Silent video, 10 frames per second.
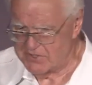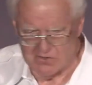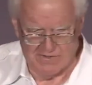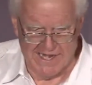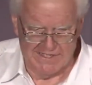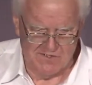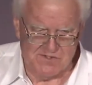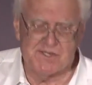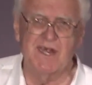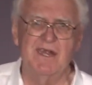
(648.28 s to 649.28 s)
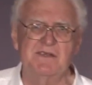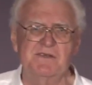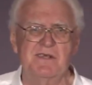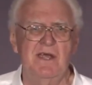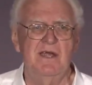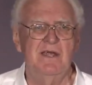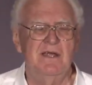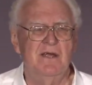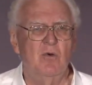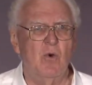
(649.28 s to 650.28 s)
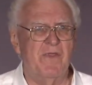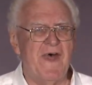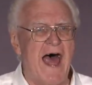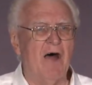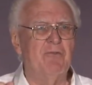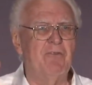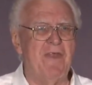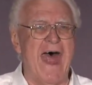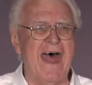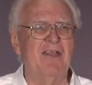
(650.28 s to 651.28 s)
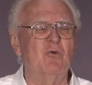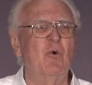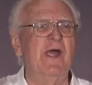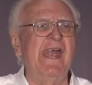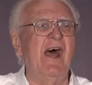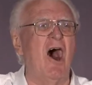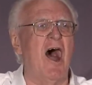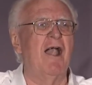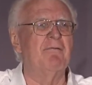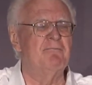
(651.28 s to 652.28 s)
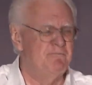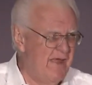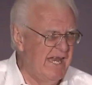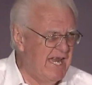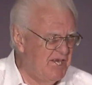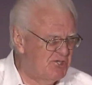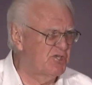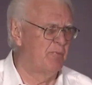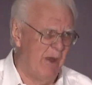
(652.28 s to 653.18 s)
the United States, without that, we are finished,